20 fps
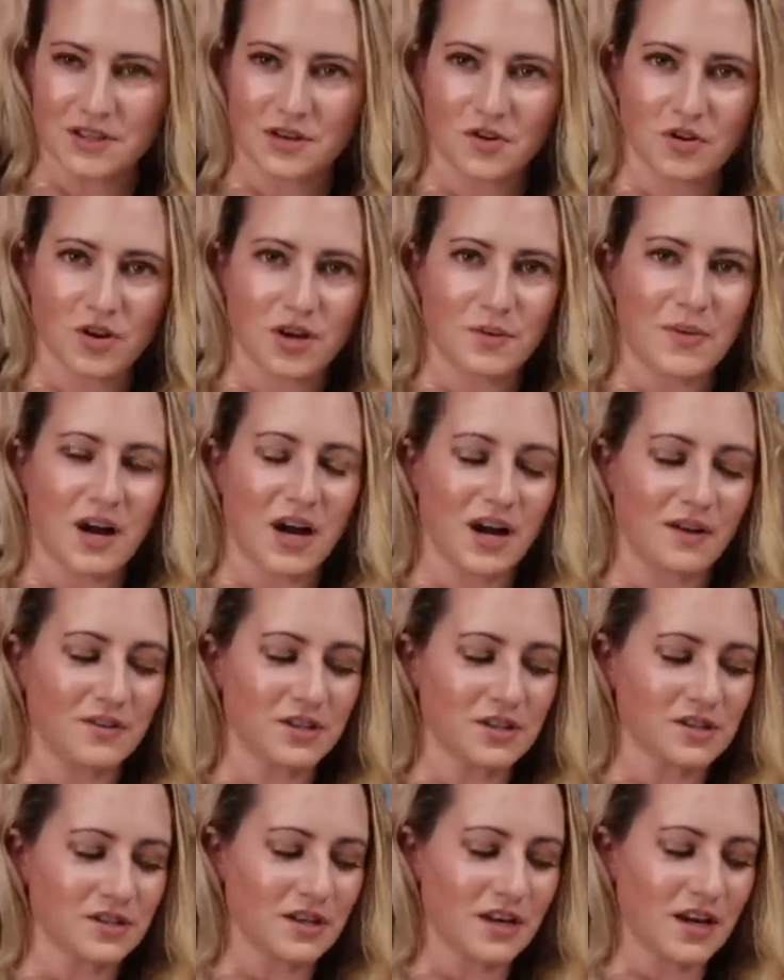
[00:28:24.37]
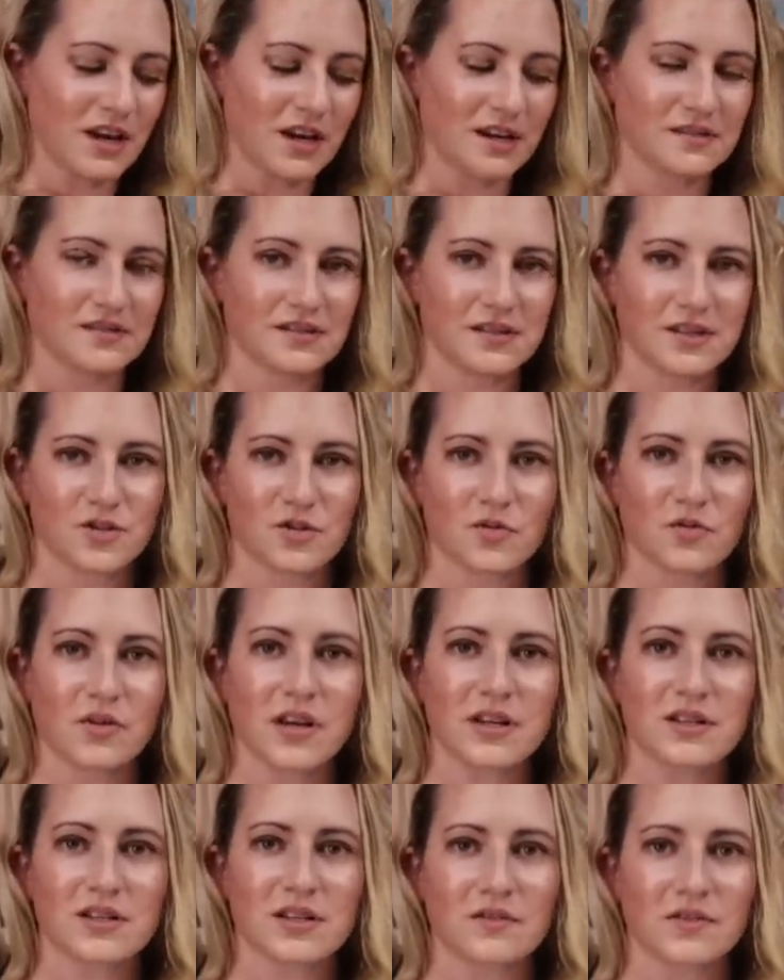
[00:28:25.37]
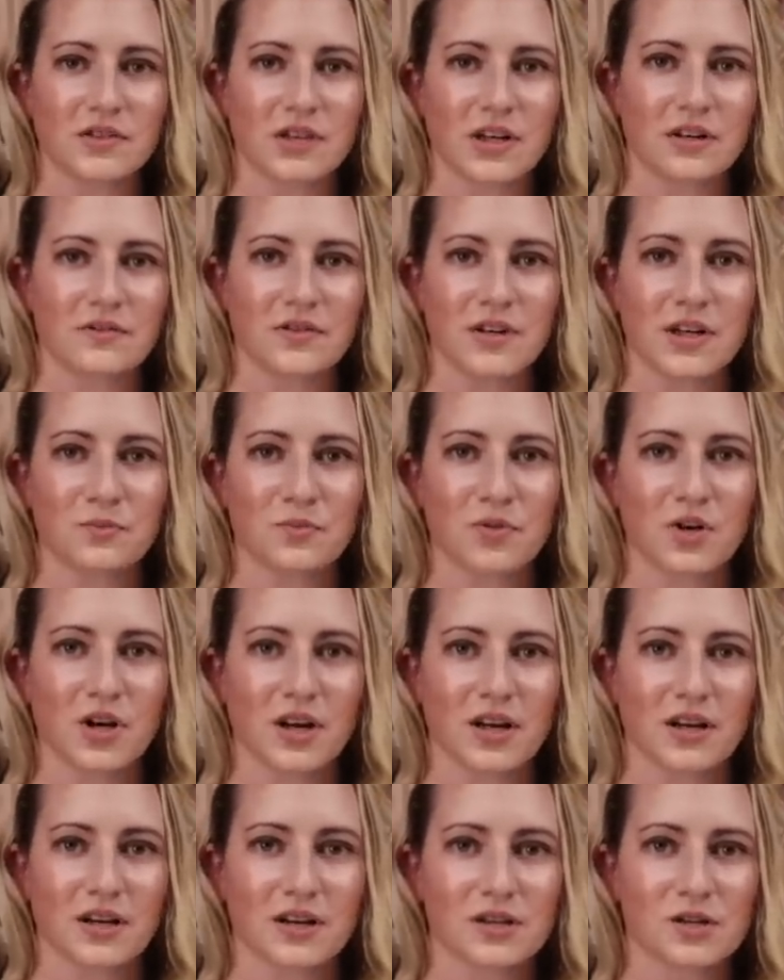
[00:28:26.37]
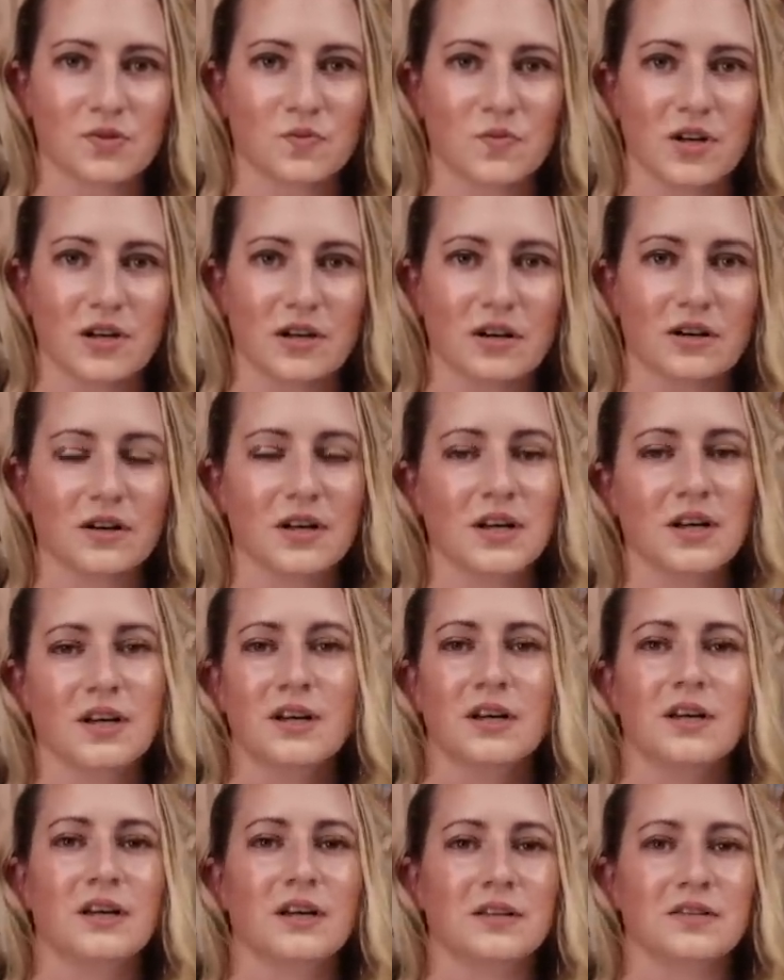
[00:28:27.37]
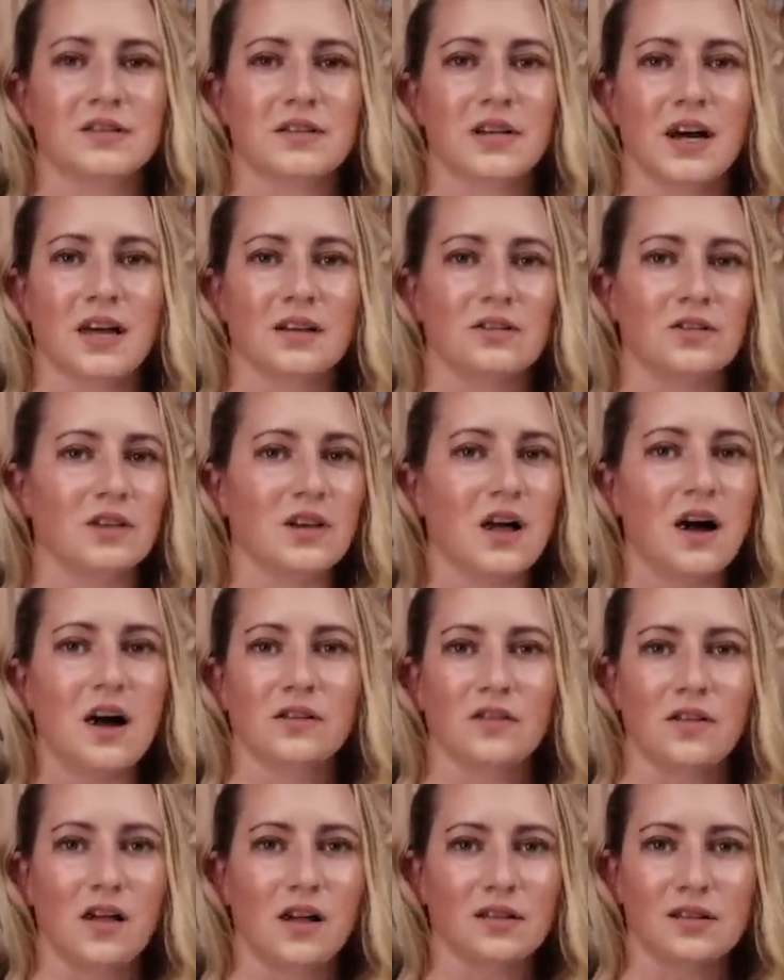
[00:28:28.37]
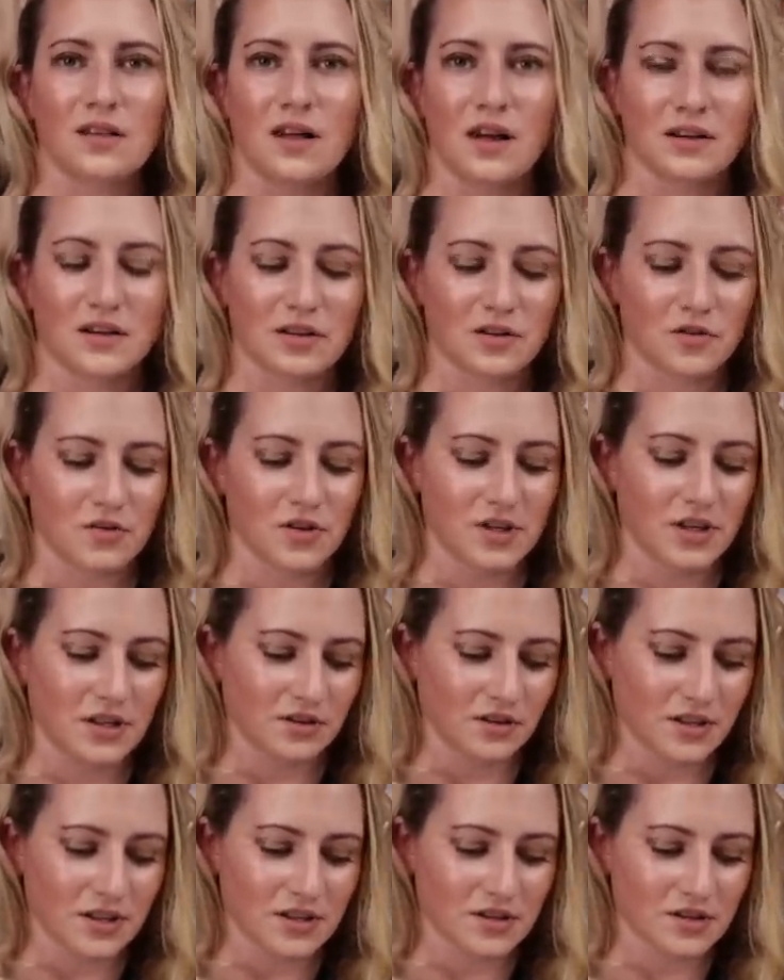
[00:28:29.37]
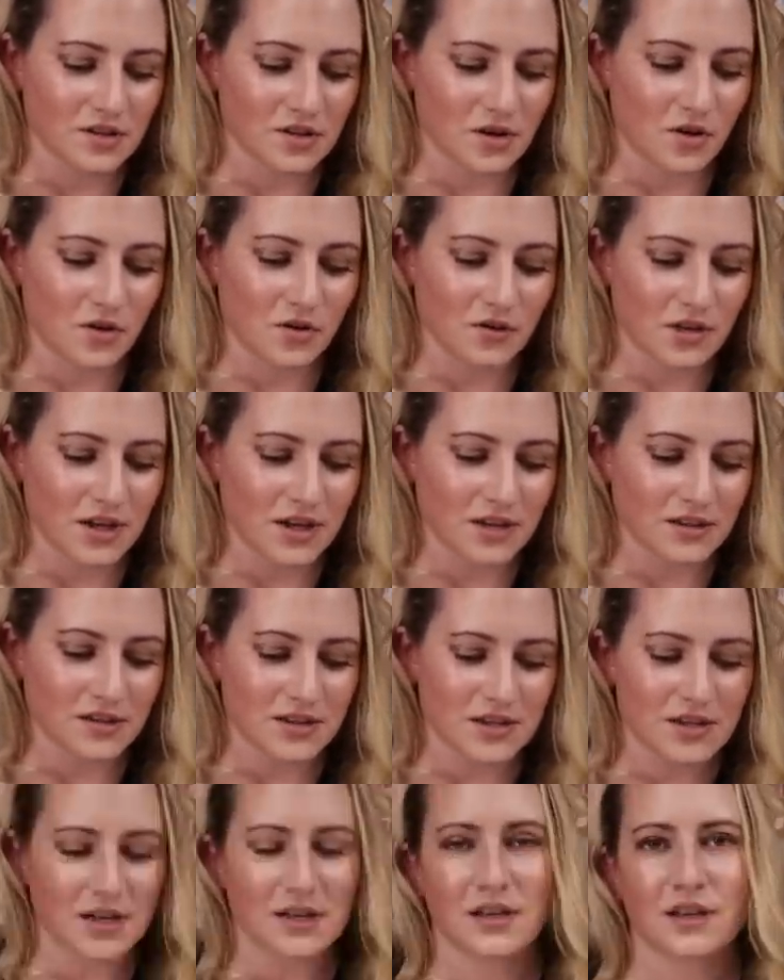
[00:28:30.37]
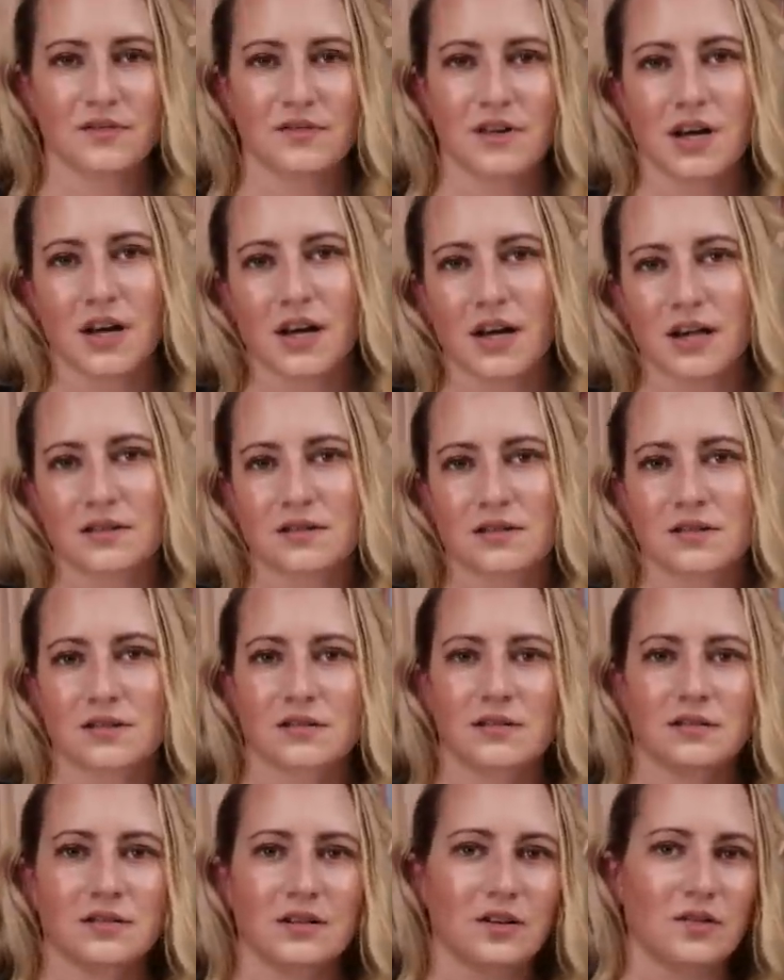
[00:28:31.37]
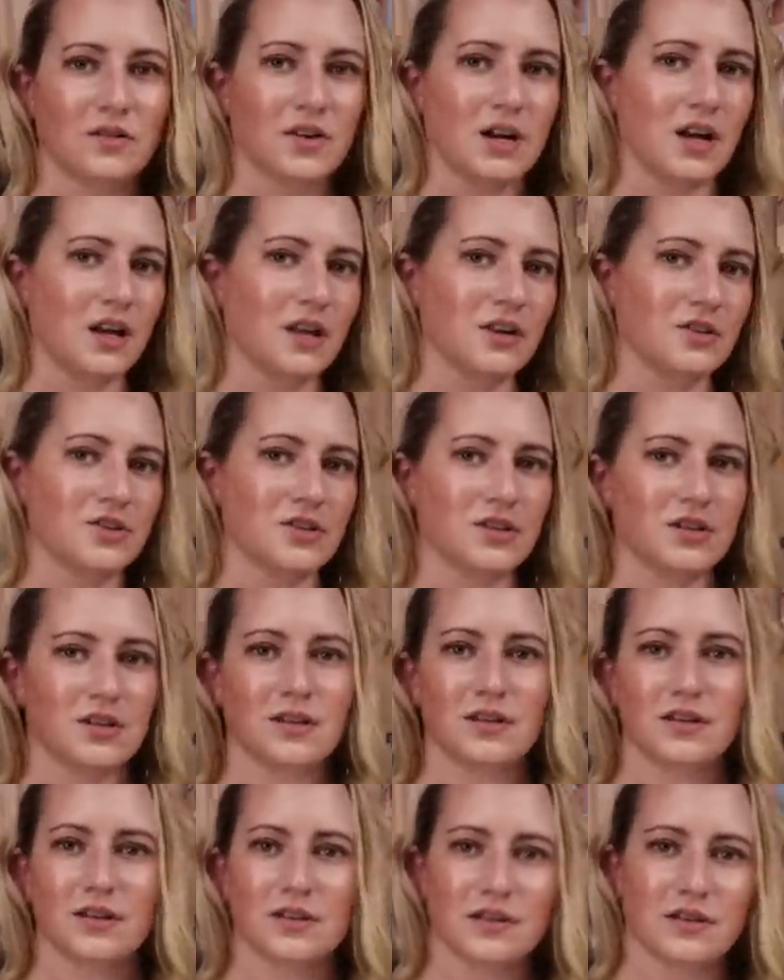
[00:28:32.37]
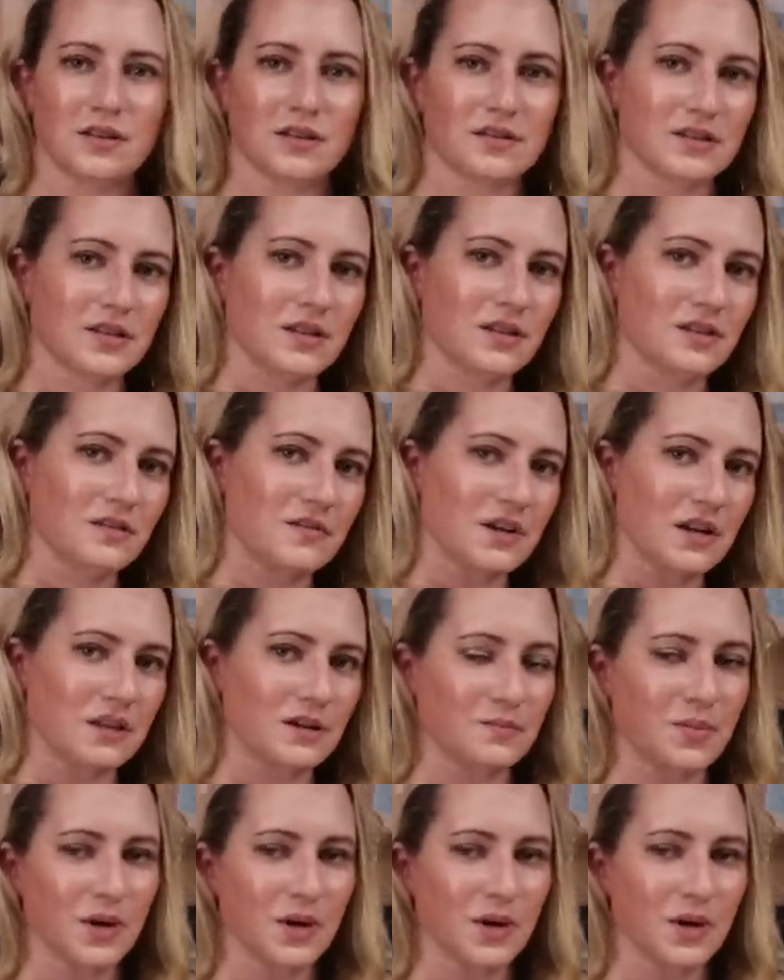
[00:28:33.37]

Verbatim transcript: in a Cream obviously has the traits of a lot of It products where it's got long ingredient lists. So they can say they've got, you know, collagen in there. They can say they've got the